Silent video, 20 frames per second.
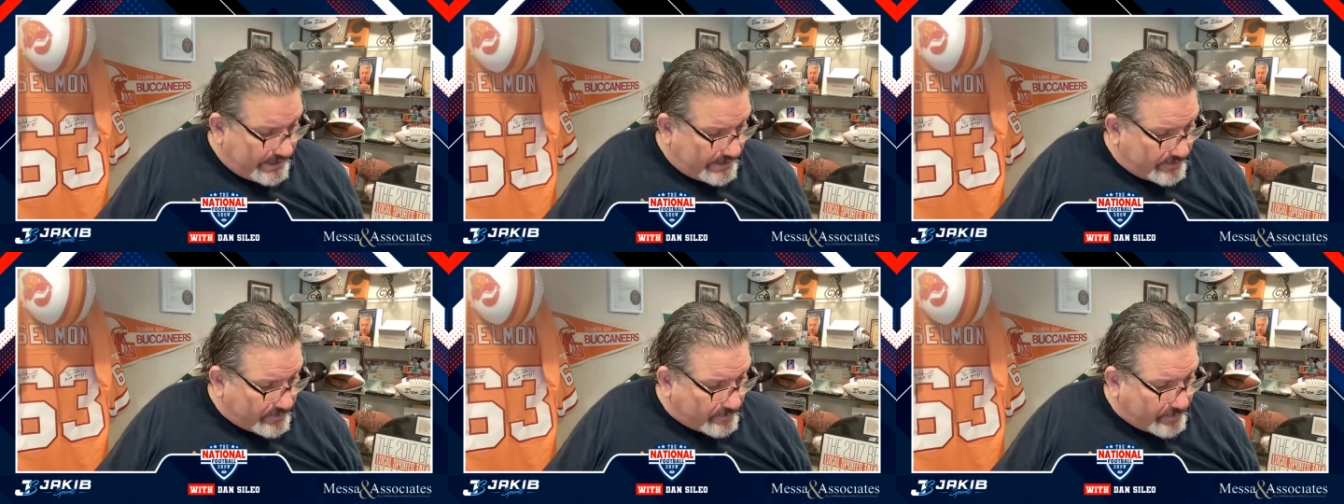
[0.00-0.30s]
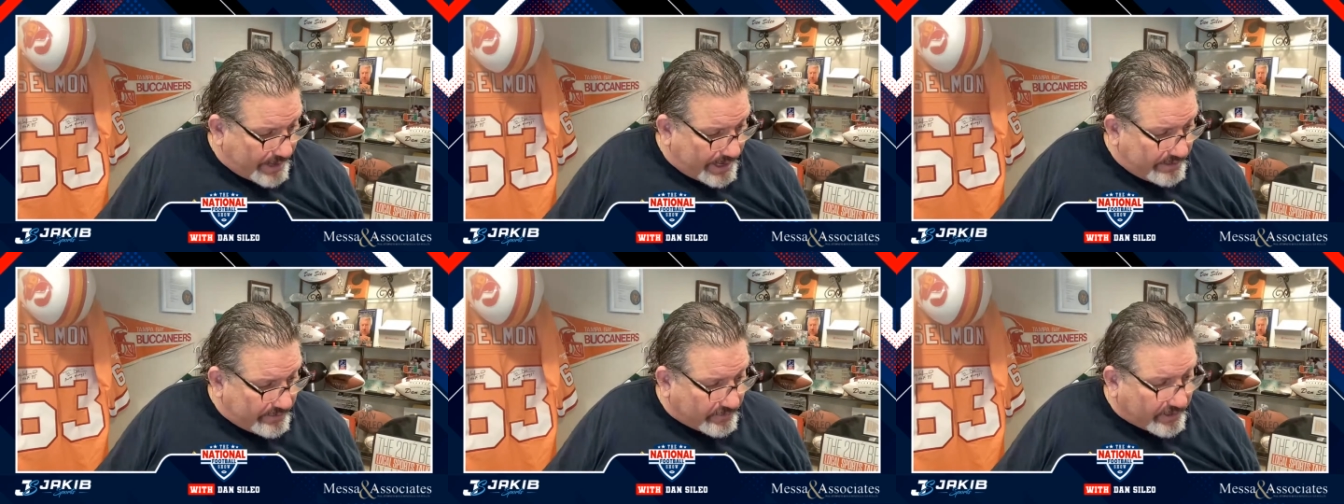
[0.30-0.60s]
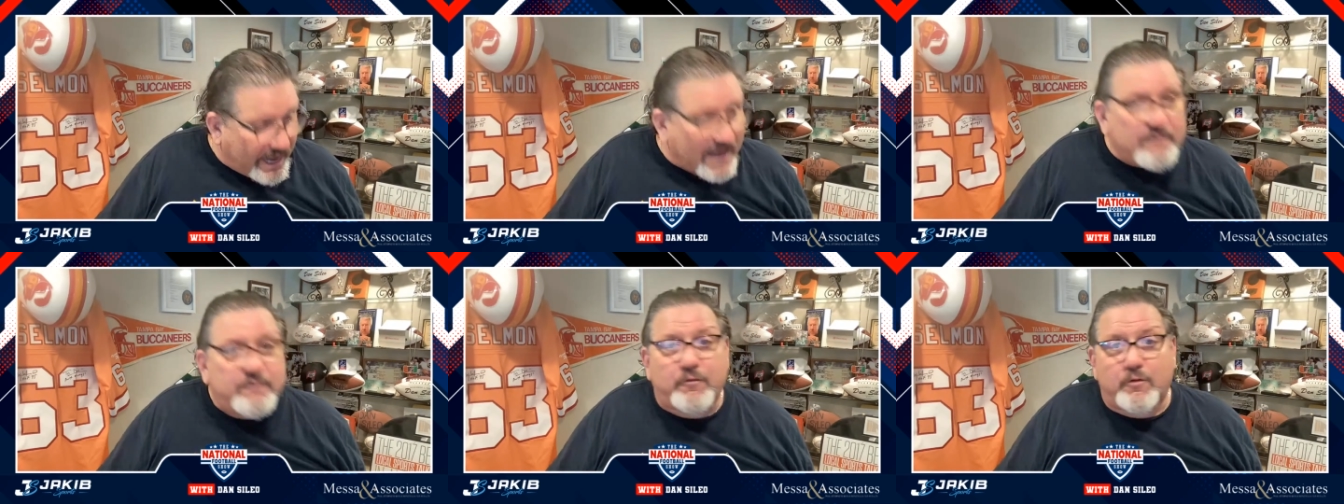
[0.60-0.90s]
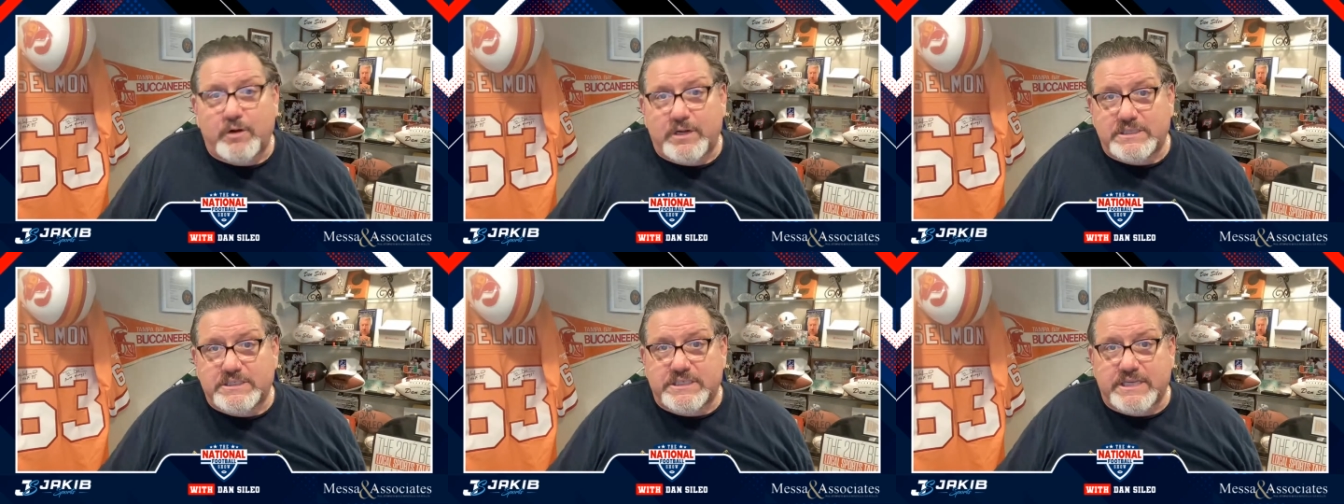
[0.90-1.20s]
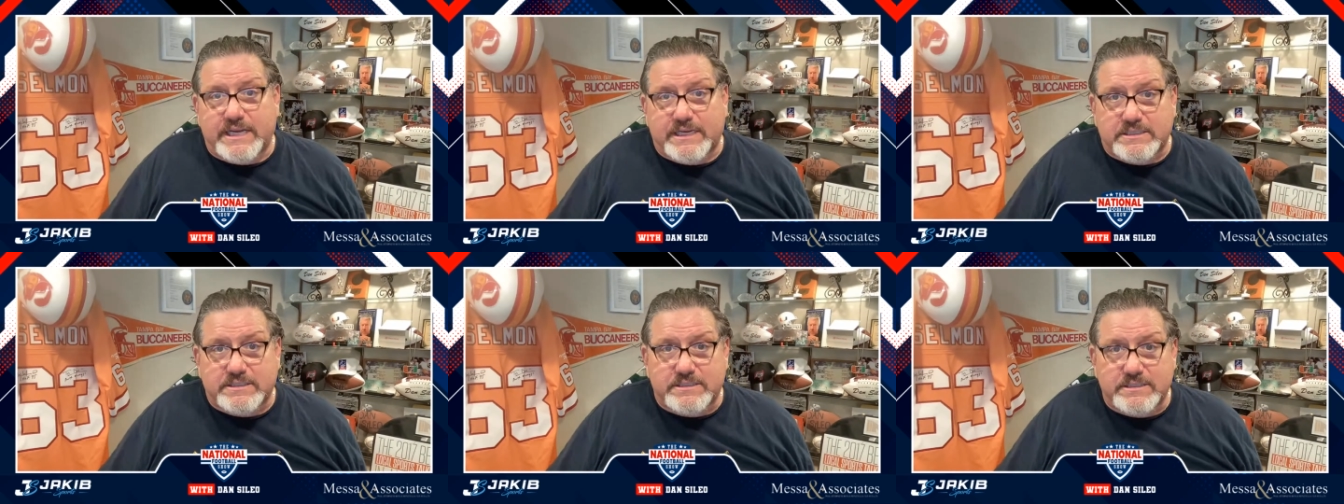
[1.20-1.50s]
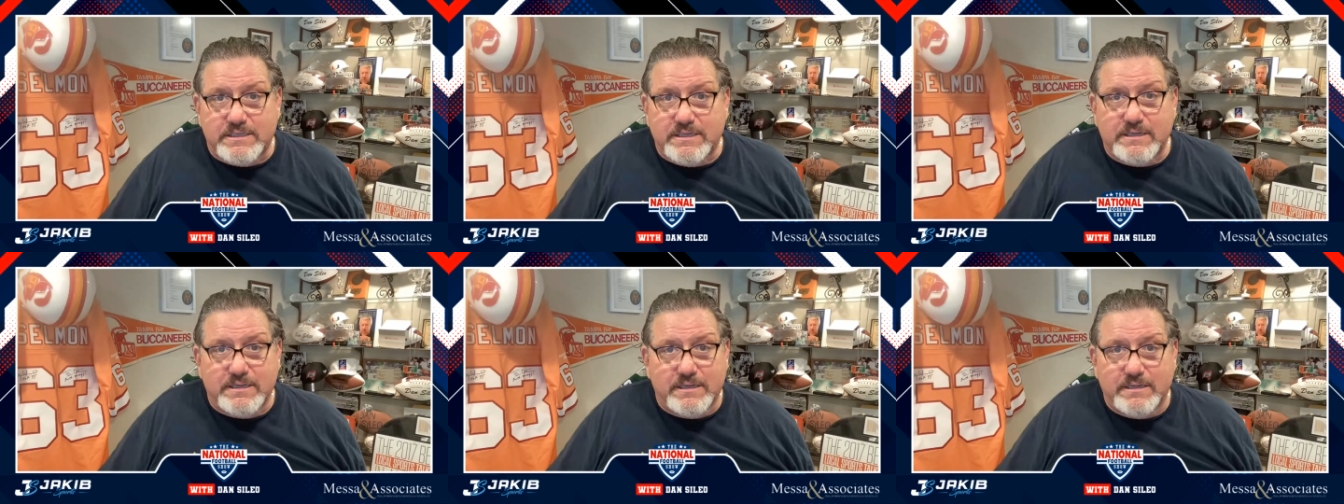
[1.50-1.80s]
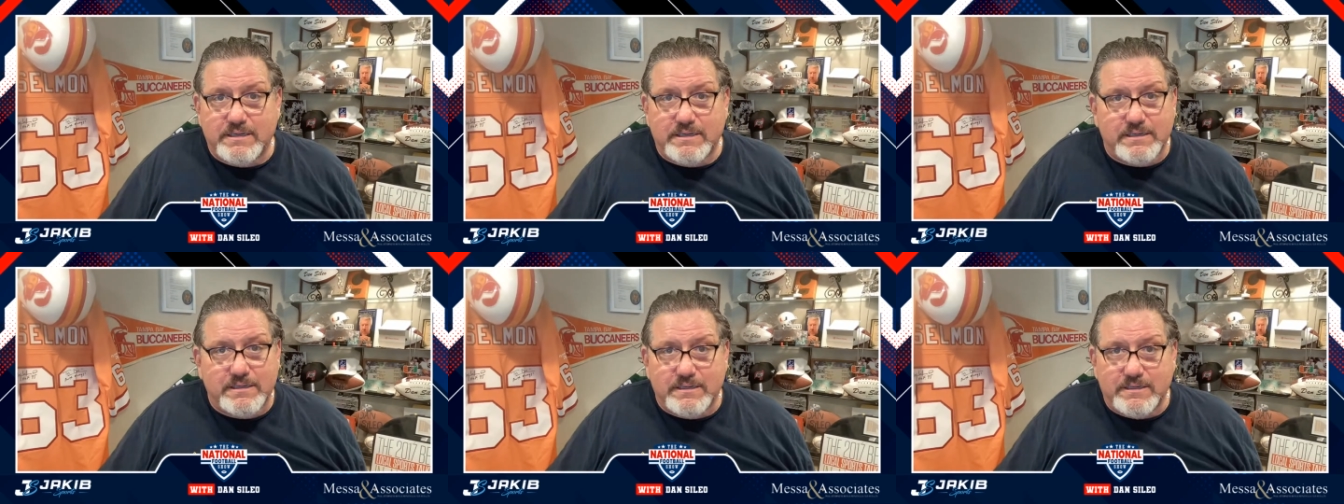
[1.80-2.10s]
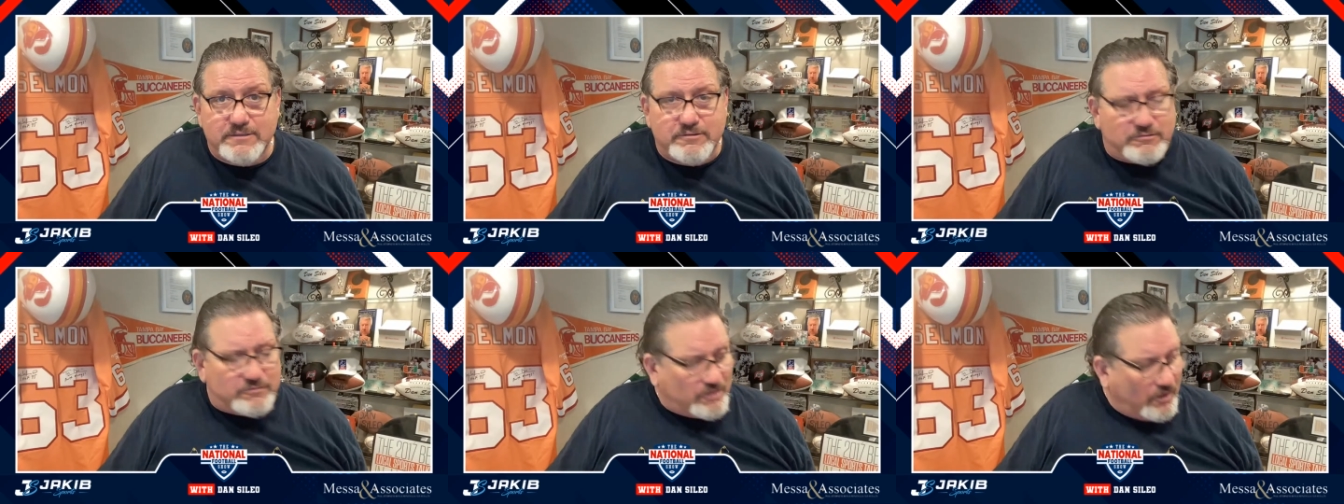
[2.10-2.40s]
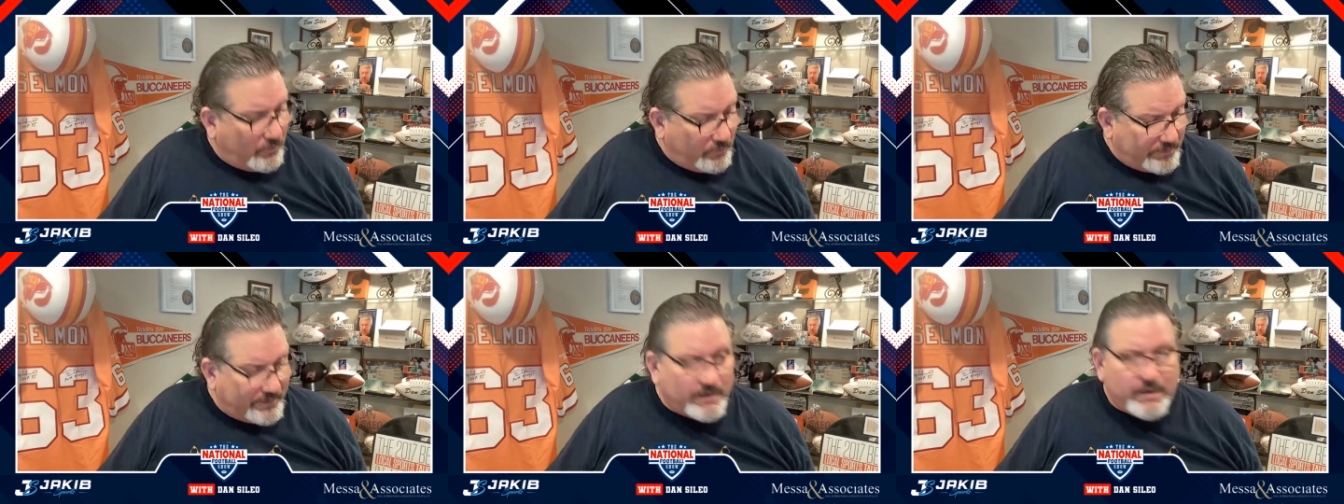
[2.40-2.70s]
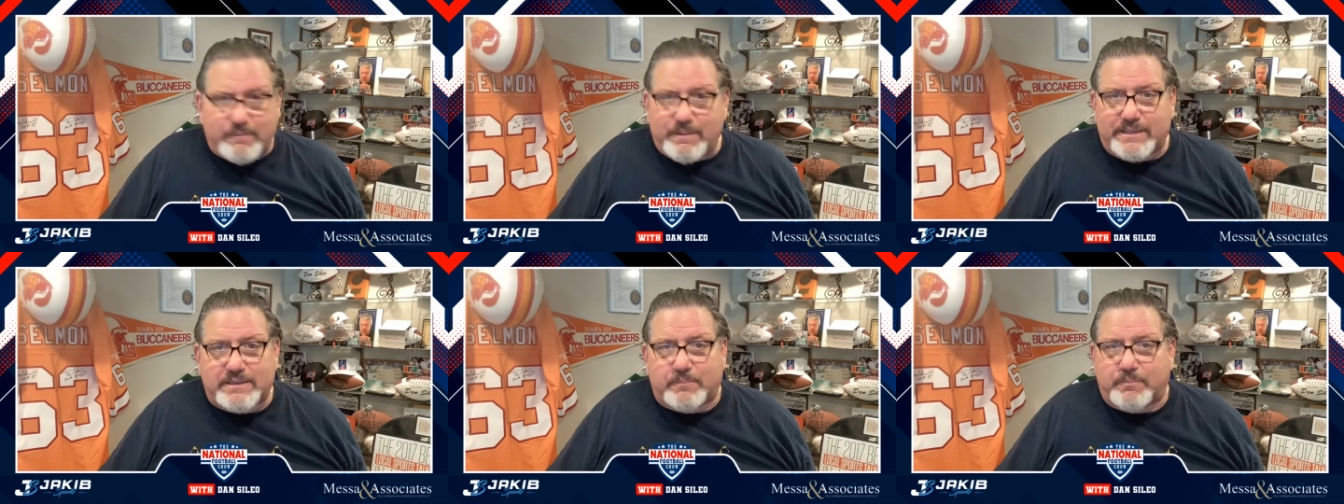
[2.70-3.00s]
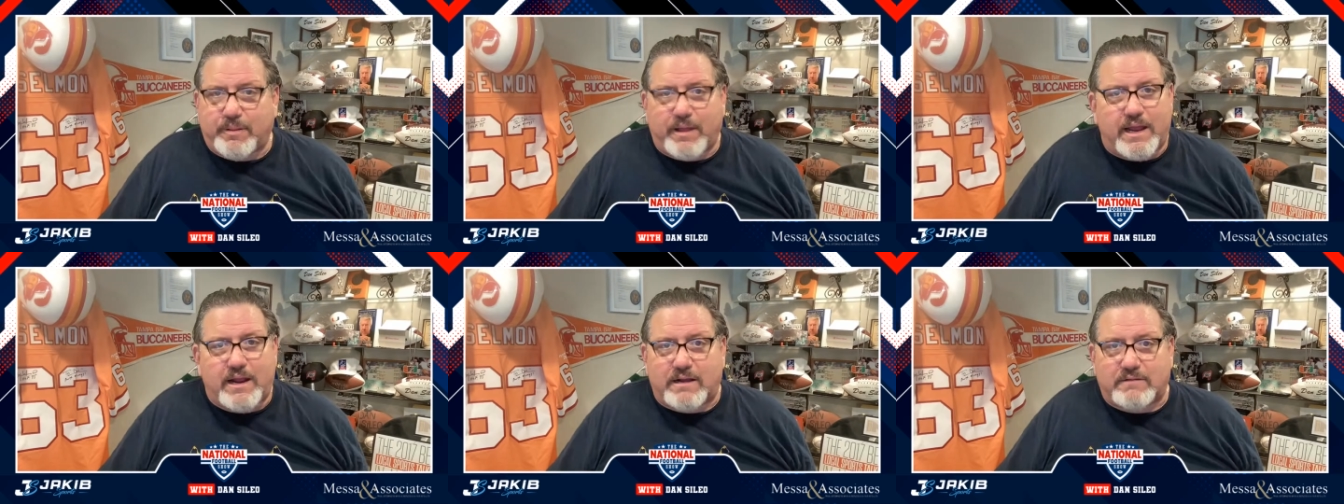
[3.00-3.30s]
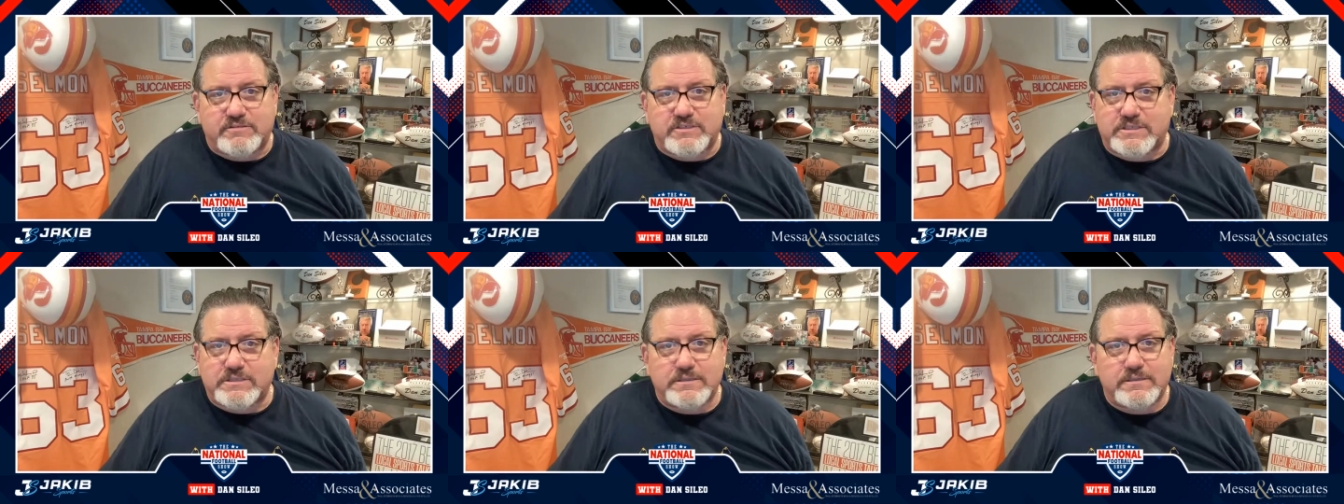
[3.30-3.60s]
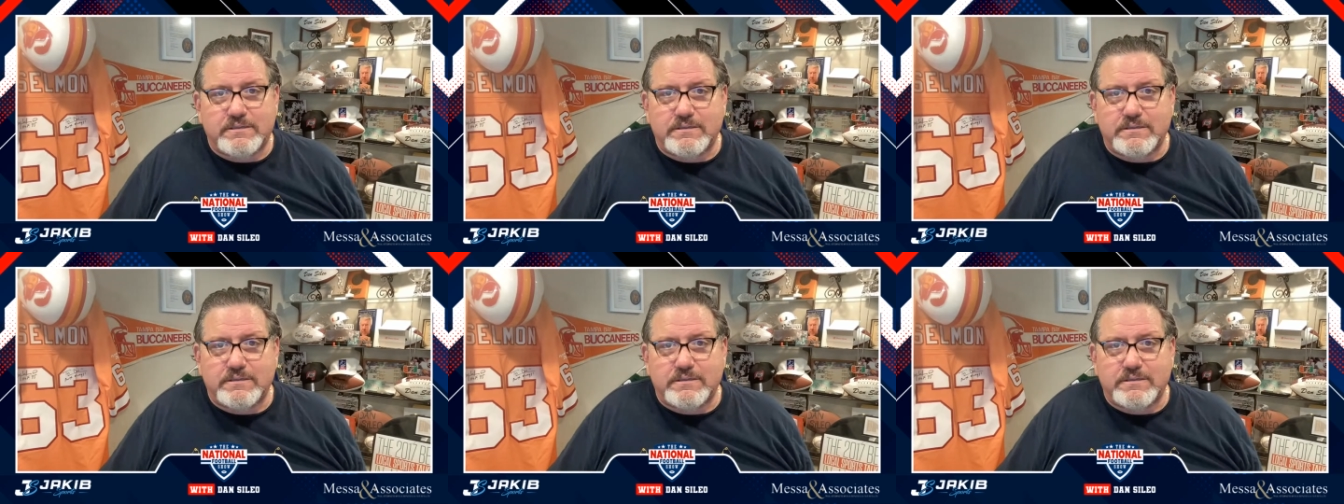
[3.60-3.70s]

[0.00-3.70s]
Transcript: and you're paying your guy 46. They're totally going to make the playoffs.